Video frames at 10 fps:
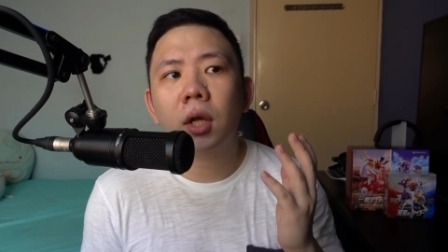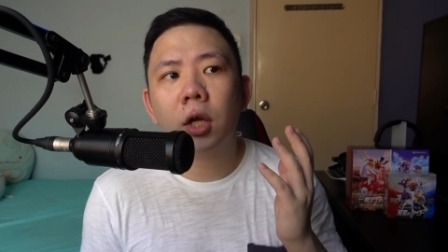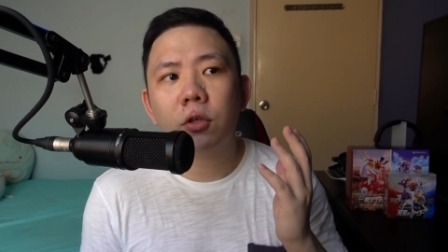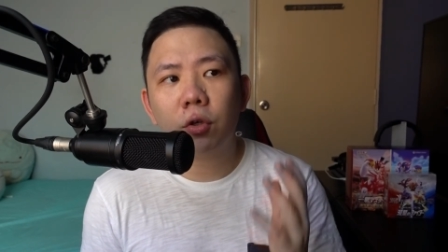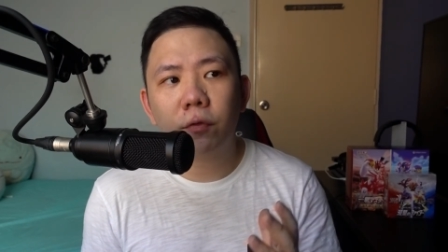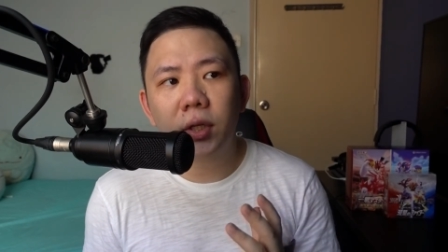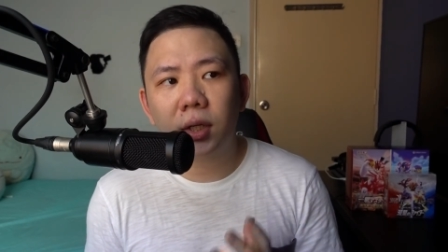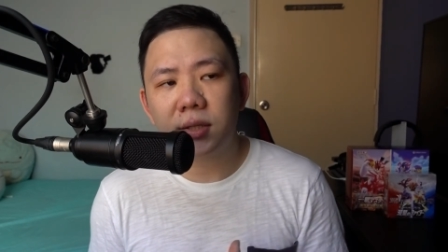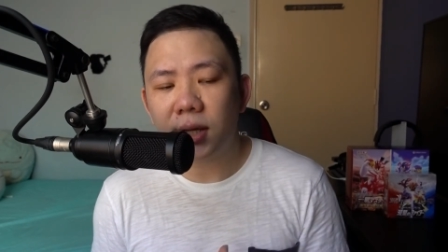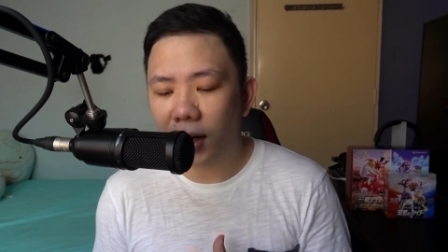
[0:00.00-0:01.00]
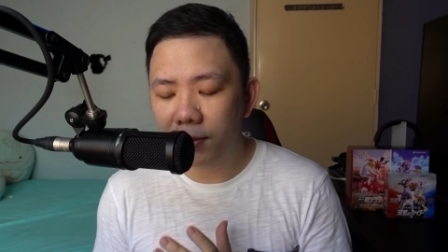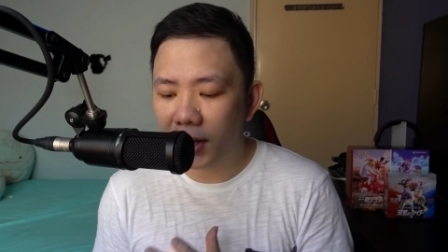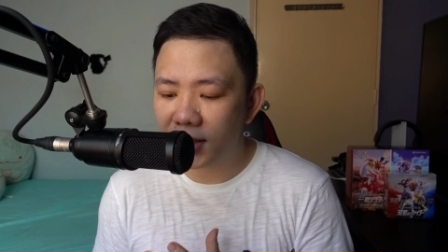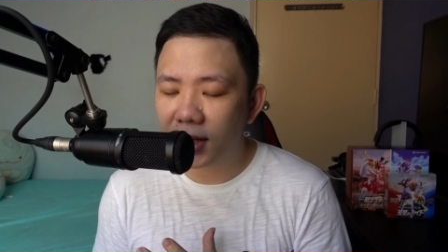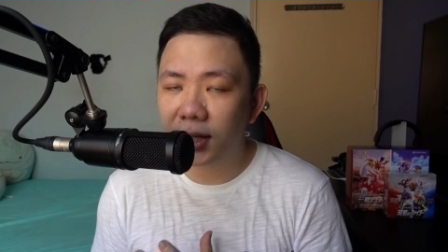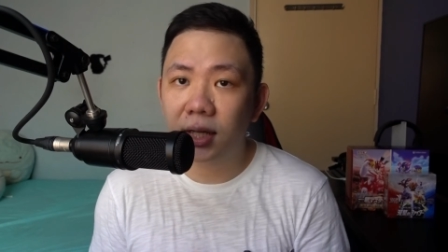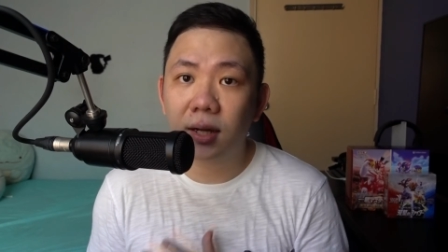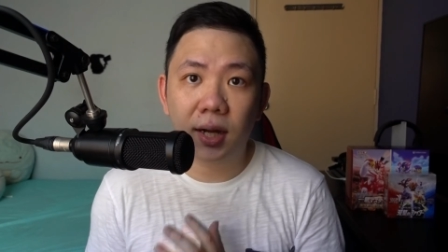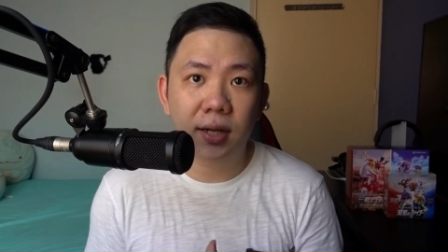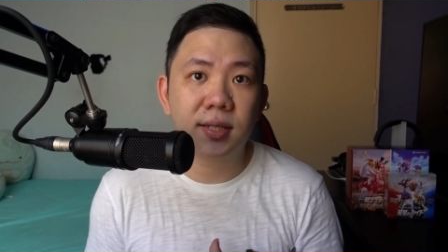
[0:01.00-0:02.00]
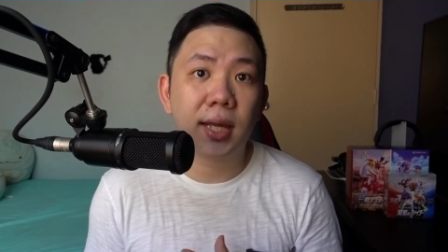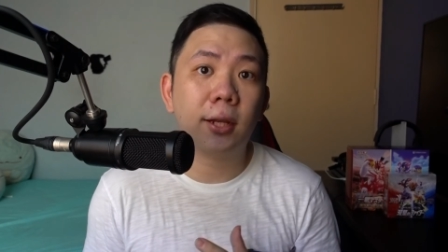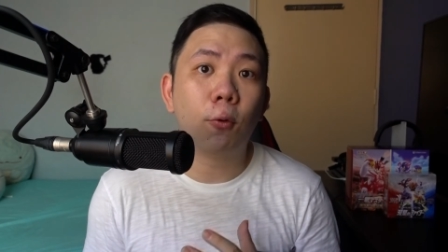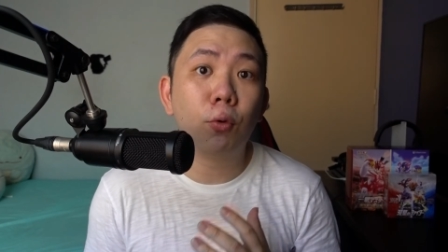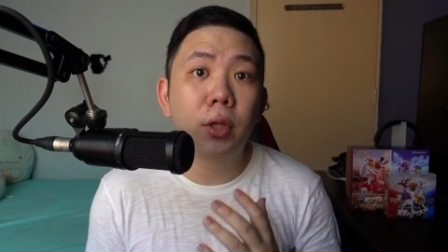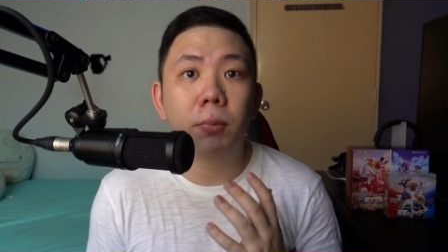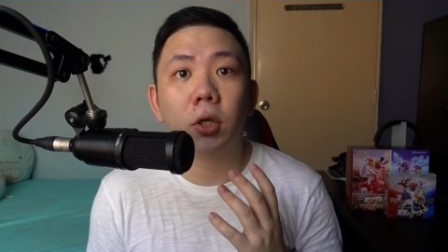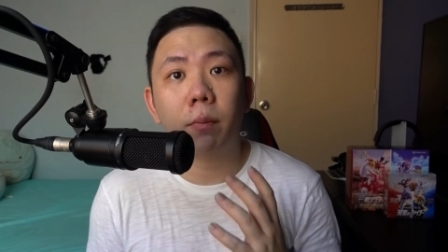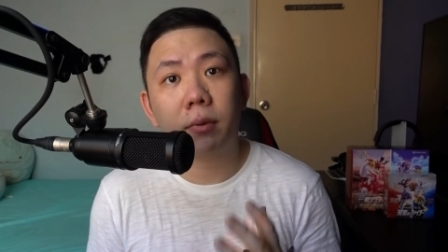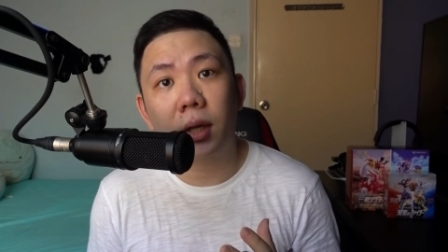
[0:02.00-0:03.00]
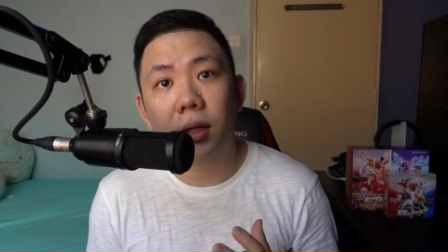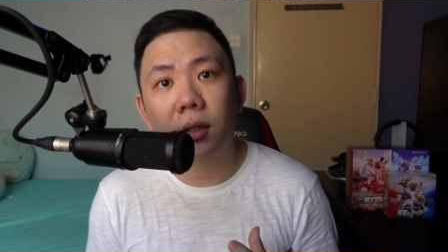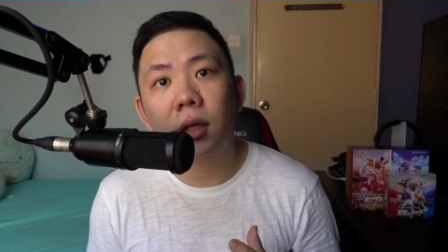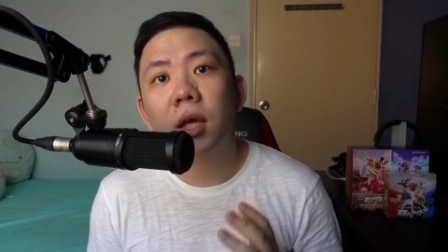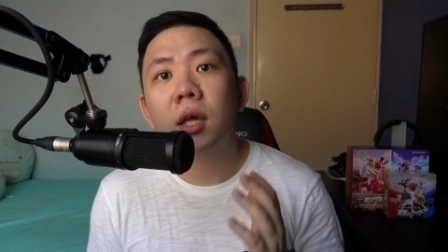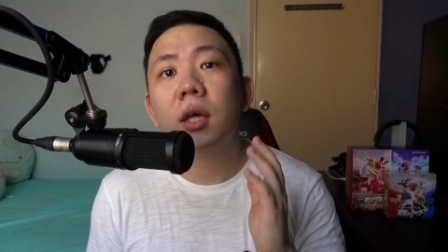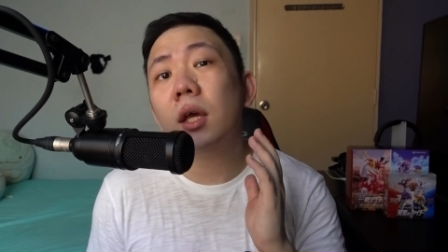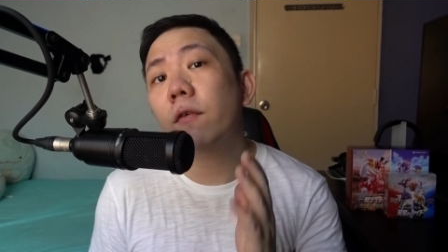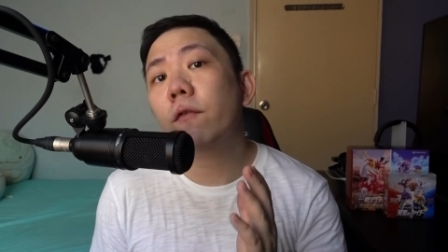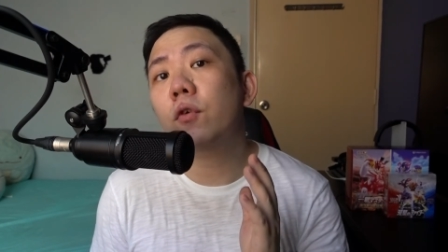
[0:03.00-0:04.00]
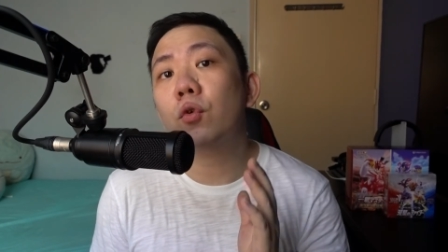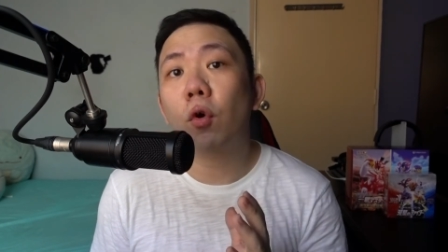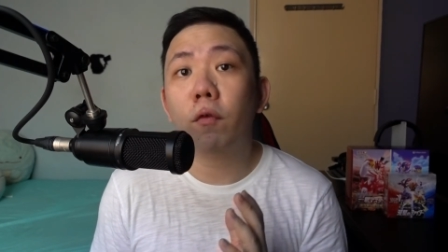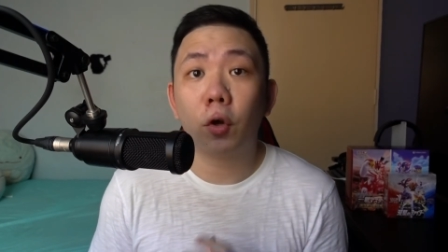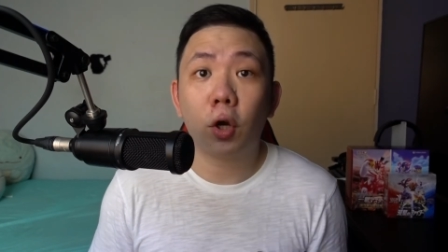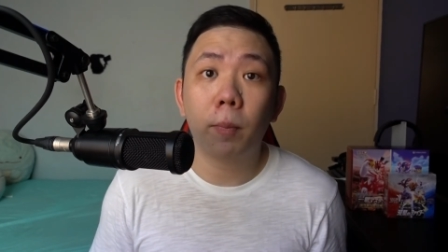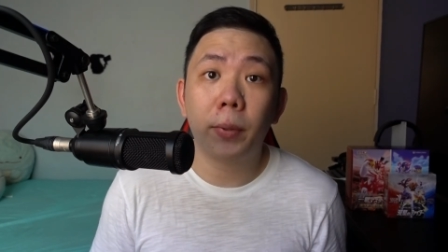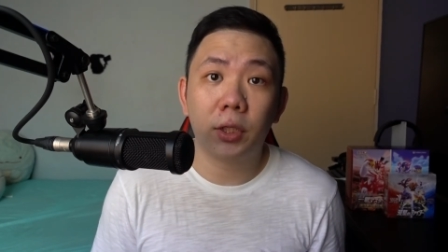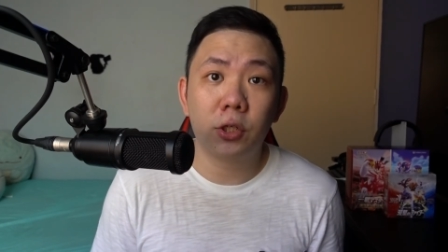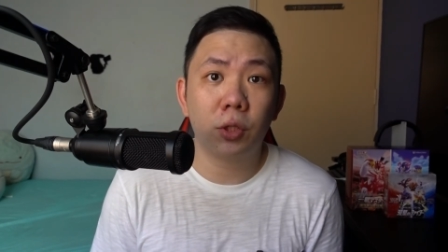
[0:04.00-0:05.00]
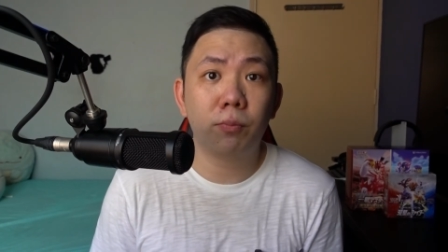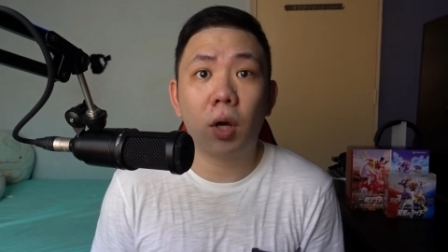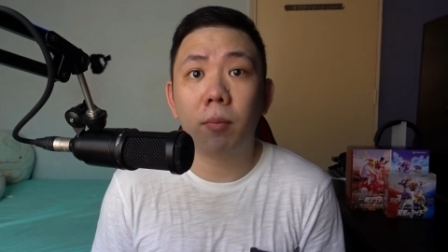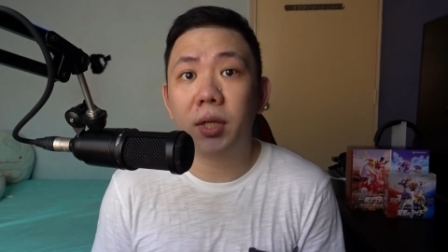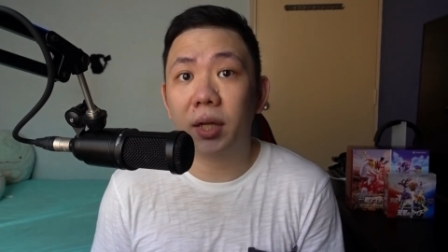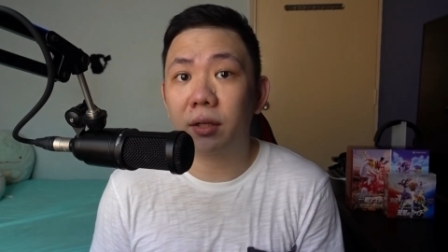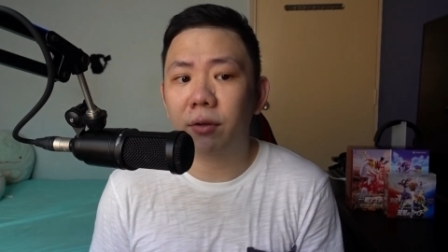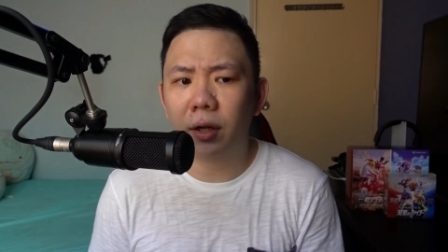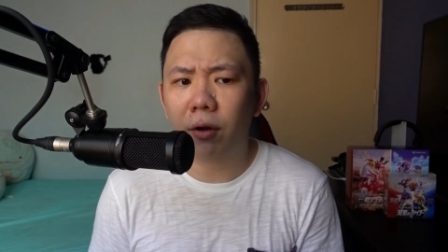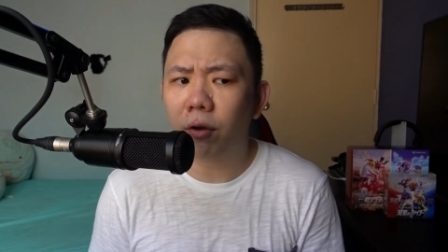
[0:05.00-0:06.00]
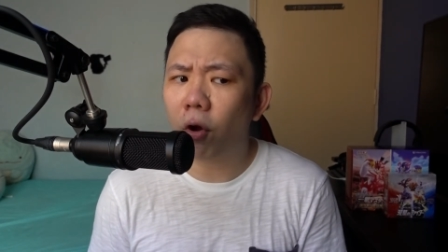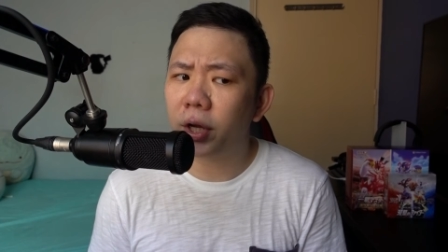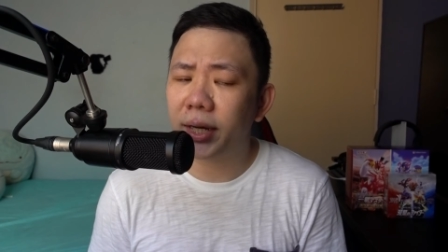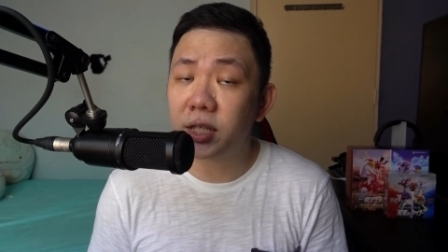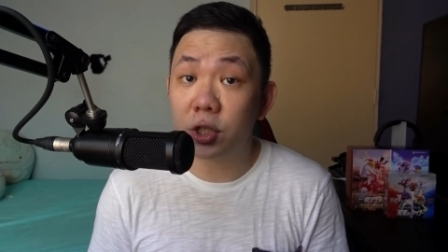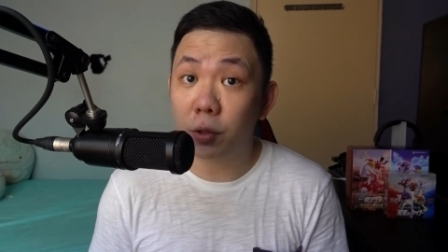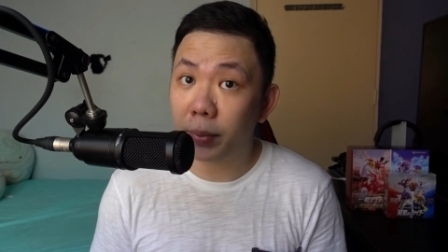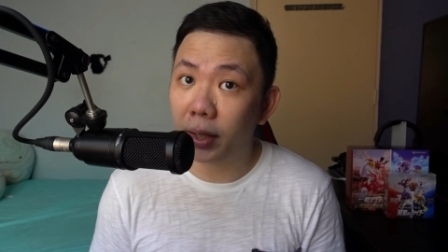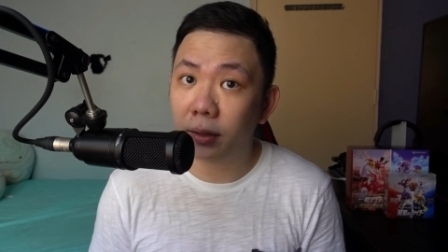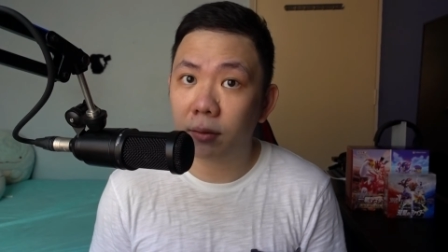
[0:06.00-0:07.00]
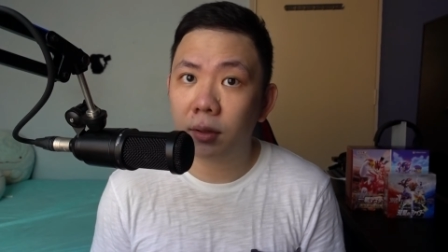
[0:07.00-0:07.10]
Trophy cards are basically cards that can only be obtained if you go for competition, probably organized in Japan.